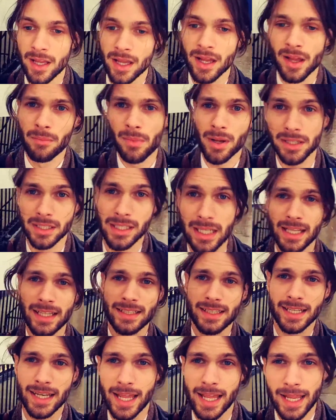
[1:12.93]
I'm on the late
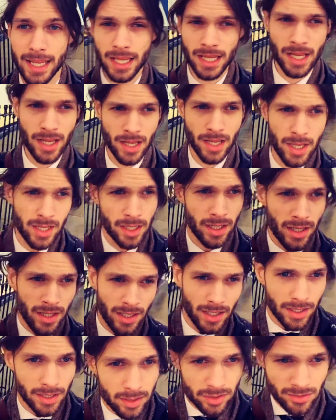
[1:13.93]
today.
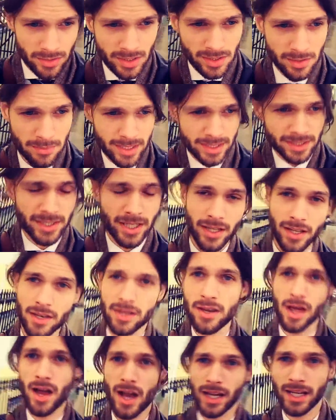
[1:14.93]
Which means I'm until
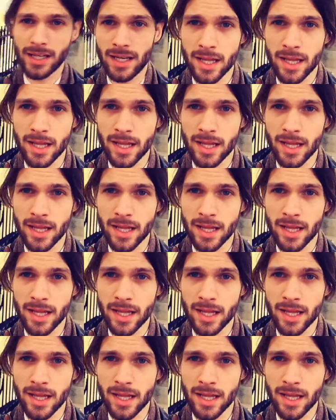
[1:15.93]
nine.